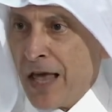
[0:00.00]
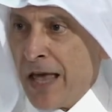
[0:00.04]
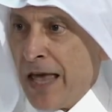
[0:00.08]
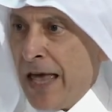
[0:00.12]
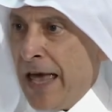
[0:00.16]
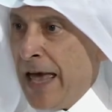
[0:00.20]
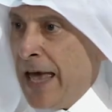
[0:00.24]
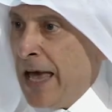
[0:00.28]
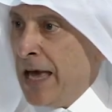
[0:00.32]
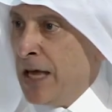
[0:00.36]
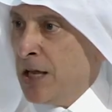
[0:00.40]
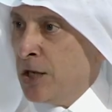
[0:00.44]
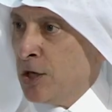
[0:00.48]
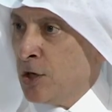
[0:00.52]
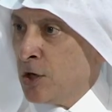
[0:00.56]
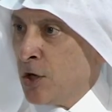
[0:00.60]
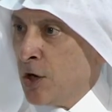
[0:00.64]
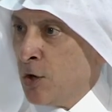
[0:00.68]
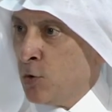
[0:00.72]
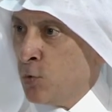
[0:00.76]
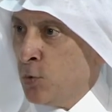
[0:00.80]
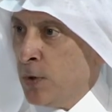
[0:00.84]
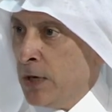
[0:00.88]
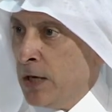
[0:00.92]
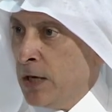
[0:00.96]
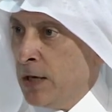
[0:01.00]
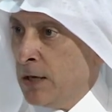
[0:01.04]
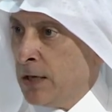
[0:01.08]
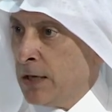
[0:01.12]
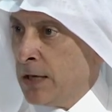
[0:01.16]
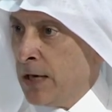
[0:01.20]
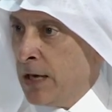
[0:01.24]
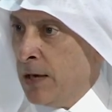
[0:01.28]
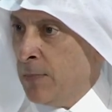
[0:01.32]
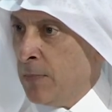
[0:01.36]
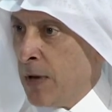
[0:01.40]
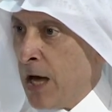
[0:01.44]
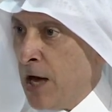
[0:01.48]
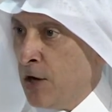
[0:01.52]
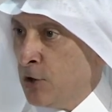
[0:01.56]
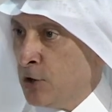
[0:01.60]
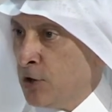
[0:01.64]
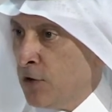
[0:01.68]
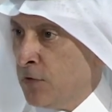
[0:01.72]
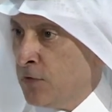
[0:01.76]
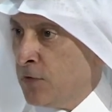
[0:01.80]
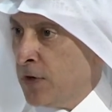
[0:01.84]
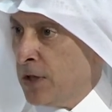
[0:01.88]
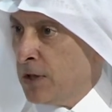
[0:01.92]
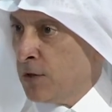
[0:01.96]
And we came out
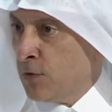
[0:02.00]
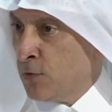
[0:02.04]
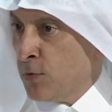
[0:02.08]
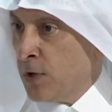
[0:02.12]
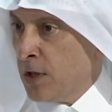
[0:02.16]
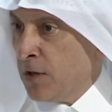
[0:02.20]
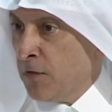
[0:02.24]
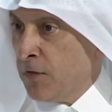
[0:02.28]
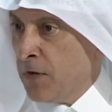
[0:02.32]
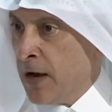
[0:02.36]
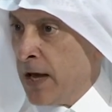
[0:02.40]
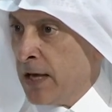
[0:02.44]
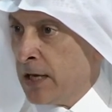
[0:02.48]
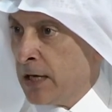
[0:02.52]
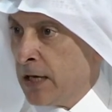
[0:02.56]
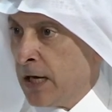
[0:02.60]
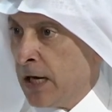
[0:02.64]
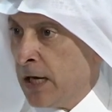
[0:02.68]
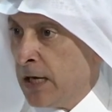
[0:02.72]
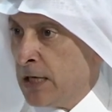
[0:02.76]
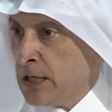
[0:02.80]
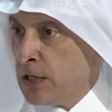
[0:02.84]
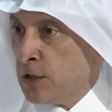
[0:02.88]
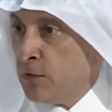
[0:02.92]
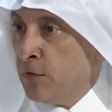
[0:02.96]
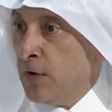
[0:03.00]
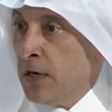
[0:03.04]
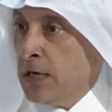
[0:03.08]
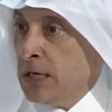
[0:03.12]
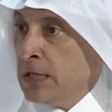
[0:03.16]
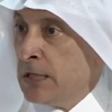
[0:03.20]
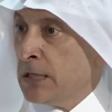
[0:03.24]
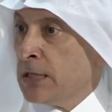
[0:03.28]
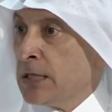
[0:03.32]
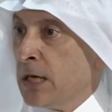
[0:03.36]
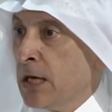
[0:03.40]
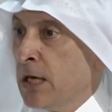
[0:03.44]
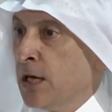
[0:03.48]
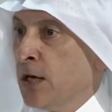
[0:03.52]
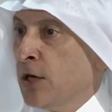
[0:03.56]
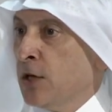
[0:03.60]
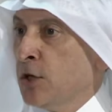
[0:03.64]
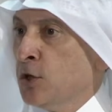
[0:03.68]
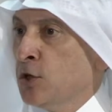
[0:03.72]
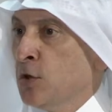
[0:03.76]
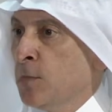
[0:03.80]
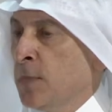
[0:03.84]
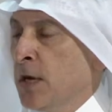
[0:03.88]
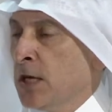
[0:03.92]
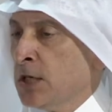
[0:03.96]
of it with flying colors. First,
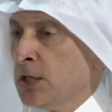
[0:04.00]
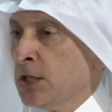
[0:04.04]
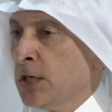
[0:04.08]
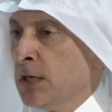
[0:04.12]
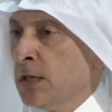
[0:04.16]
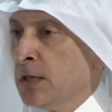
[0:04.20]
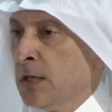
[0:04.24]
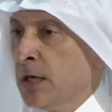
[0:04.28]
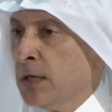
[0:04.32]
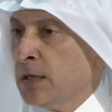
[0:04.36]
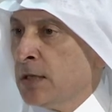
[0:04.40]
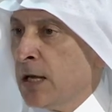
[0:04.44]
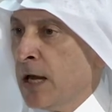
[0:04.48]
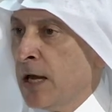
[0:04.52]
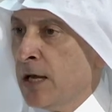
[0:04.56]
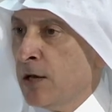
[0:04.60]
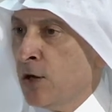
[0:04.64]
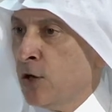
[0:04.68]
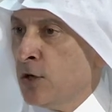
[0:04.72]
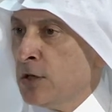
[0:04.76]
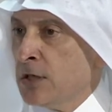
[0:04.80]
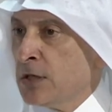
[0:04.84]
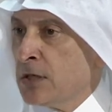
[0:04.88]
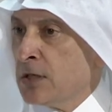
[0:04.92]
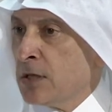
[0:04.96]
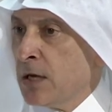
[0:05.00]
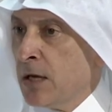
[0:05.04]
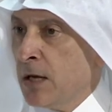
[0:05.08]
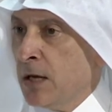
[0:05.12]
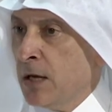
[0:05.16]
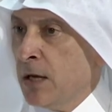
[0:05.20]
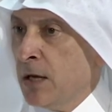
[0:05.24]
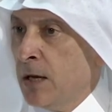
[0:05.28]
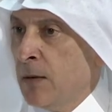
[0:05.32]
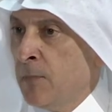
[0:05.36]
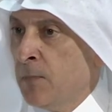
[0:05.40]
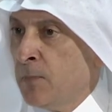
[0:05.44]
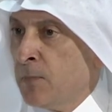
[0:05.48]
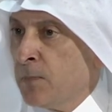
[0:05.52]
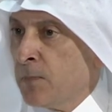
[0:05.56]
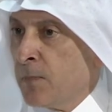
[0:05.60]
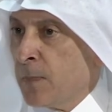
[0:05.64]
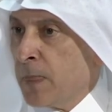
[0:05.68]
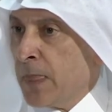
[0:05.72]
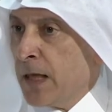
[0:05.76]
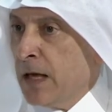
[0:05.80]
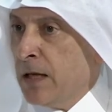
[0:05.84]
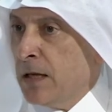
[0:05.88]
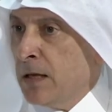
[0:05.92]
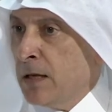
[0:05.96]
you mentioned that I lost
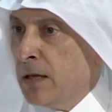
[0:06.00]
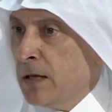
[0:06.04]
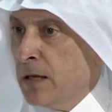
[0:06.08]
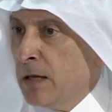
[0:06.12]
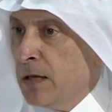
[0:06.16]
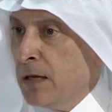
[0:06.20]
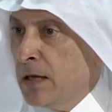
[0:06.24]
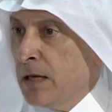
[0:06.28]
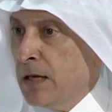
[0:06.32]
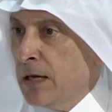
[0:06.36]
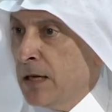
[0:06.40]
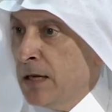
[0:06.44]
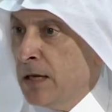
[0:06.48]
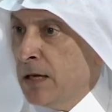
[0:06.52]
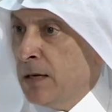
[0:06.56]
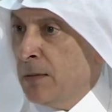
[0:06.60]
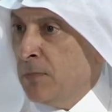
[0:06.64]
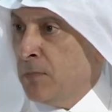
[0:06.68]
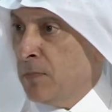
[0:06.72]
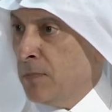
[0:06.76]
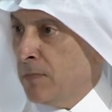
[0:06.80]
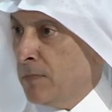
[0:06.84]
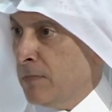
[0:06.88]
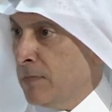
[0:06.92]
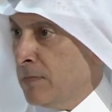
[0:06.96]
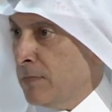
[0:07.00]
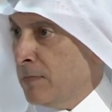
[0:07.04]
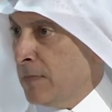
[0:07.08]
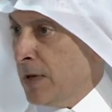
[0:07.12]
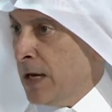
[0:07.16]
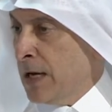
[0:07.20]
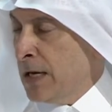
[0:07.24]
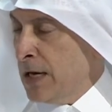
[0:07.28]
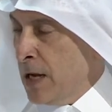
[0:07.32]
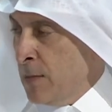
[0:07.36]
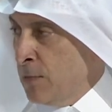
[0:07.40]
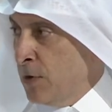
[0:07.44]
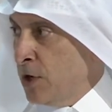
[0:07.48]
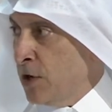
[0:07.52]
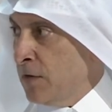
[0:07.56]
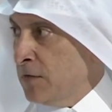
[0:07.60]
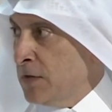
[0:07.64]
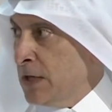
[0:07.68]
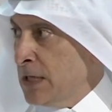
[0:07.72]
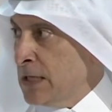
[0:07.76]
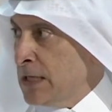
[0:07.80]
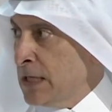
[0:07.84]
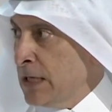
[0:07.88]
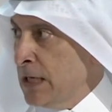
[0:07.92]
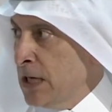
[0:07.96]
a number of
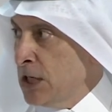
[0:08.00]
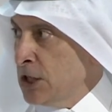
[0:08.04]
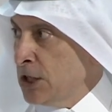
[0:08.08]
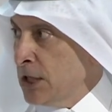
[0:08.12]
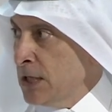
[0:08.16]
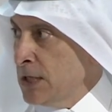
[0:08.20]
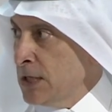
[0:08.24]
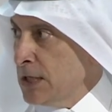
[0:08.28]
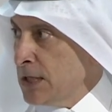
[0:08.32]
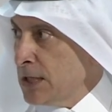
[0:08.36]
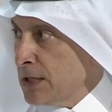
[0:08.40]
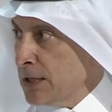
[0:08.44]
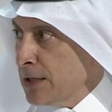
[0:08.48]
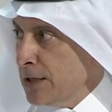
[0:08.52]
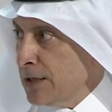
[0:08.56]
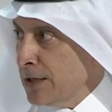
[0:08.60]
destinations,